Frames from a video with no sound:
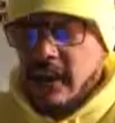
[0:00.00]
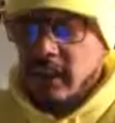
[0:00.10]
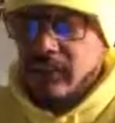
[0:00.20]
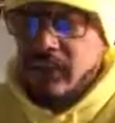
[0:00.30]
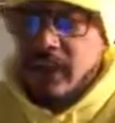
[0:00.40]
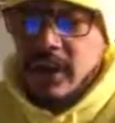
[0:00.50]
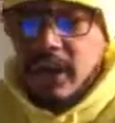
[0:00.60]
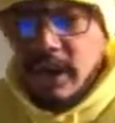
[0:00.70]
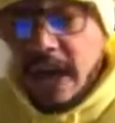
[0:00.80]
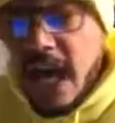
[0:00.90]
Anyway,
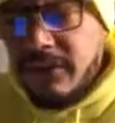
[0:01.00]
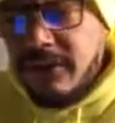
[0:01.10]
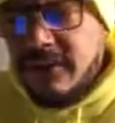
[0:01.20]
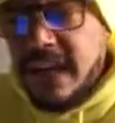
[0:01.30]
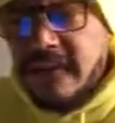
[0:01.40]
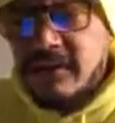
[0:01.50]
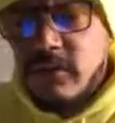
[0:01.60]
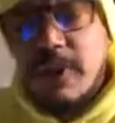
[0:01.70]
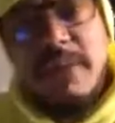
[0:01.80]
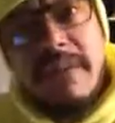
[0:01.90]
countless dicks
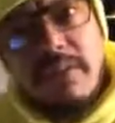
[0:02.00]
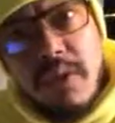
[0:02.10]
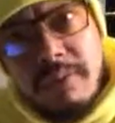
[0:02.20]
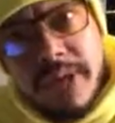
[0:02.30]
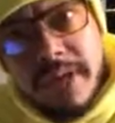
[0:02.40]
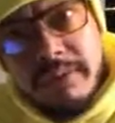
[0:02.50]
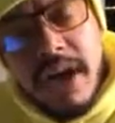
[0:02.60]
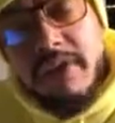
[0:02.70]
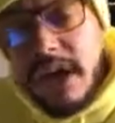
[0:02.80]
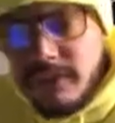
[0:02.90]
where baby will be.
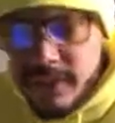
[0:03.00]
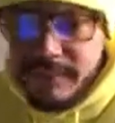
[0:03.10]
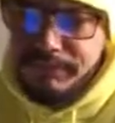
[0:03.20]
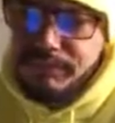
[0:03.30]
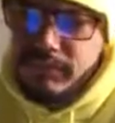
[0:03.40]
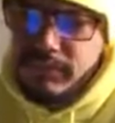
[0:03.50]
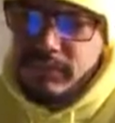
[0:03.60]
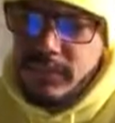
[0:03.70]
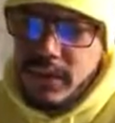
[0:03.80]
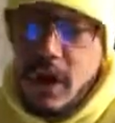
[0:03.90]
I've gone over that.
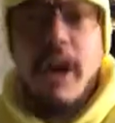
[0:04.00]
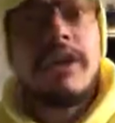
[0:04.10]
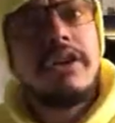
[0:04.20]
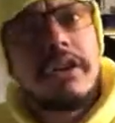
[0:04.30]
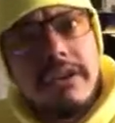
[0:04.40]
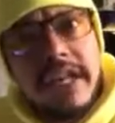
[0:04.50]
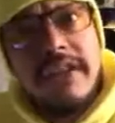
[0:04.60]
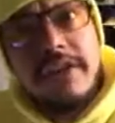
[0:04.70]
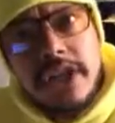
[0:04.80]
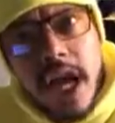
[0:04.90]
Harder to
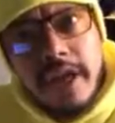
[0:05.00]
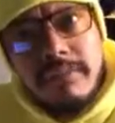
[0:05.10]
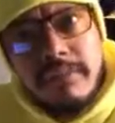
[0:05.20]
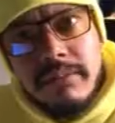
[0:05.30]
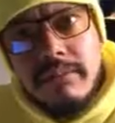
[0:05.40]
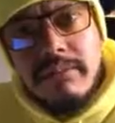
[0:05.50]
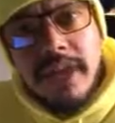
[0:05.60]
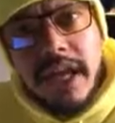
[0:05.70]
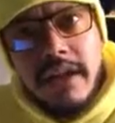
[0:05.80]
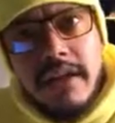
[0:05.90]
clean the vagina,
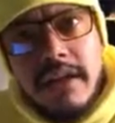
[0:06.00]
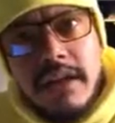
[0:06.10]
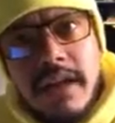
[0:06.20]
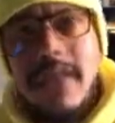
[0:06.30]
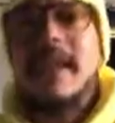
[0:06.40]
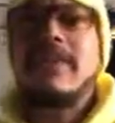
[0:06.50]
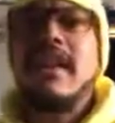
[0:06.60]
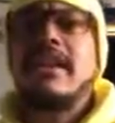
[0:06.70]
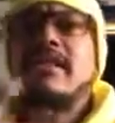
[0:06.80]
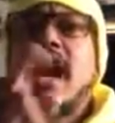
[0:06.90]
okay?
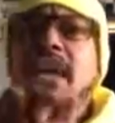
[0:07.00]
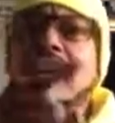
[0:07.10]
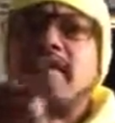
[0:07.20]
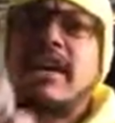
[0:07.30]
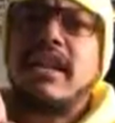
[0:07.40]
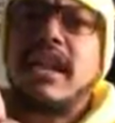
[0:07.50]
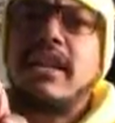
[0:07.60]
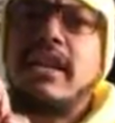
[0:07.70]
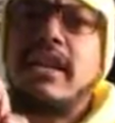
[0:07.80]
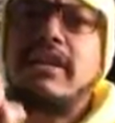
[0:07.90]
And scientists say
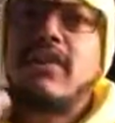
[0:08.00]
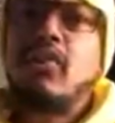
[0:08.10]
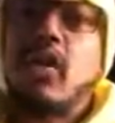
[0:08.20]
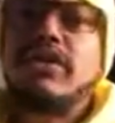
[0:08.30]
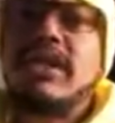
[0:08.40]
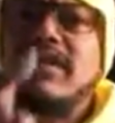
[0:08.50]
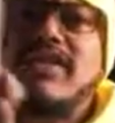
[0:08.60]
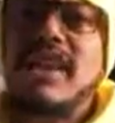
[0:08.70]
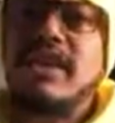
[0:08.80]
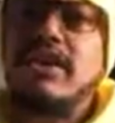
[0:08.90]
that it's even worse. They
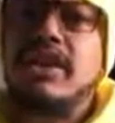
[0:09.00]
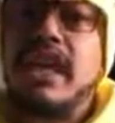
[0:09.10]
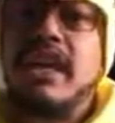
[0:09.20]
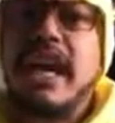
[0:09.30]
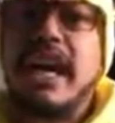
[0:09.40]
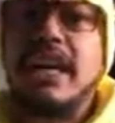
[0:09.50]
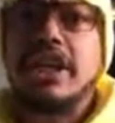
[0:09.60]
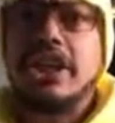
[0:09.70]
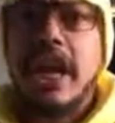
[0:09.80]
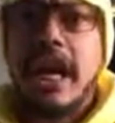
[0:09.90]
say that your DNA
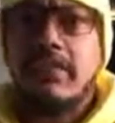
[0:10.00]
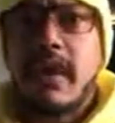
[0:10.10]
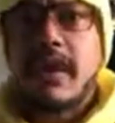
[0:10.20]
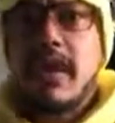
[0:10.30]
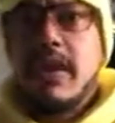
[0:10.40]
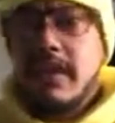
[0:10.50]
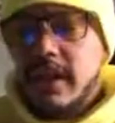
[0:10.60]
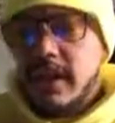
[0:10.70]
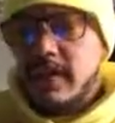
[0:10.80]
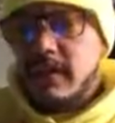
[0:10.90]
is changed, right?
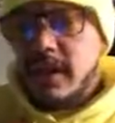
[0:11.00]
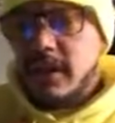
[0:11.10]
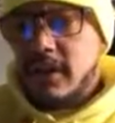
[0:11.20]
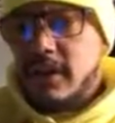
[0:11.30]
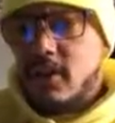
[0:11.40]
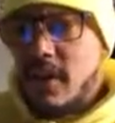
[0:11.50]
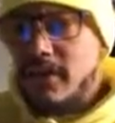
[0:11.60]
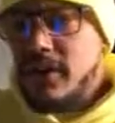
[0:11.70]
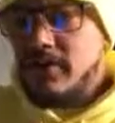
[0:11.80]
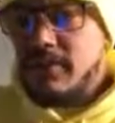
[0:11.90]

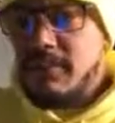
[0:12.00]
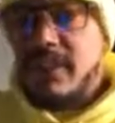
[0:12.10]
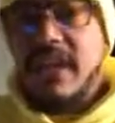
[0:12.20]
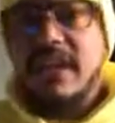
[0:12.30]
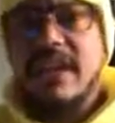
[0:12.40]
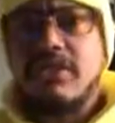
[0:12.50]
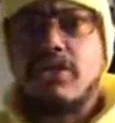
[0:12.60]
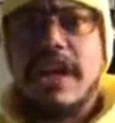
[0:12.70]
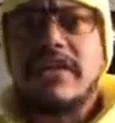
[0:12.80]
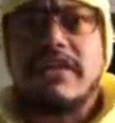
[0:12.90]
Whoever you sleep with, they leave
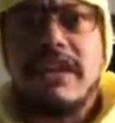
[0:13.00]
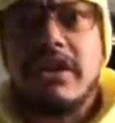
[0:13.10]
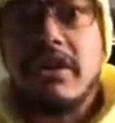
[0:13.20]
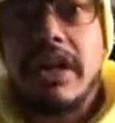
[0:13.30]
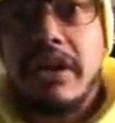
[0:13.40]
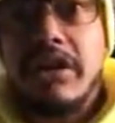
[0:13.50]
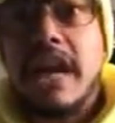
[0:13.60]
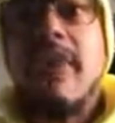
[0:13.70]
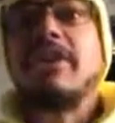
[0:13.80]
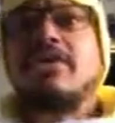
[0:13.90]
traces in your
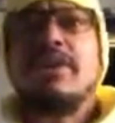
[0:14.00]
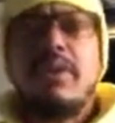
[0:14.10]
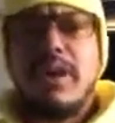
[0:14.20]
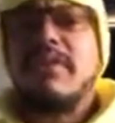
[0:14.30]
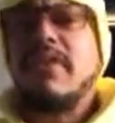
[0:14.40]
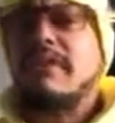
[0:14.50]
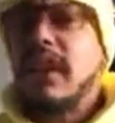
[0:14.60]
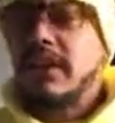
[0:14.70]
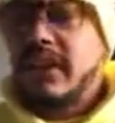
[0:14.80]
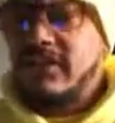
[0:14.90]
chemistry or whatever the
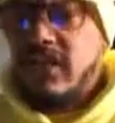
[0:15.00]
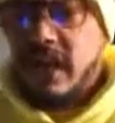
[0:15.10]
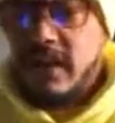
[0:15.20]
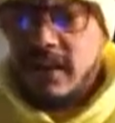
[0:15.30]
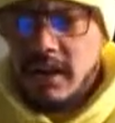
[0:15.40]
fuck they say,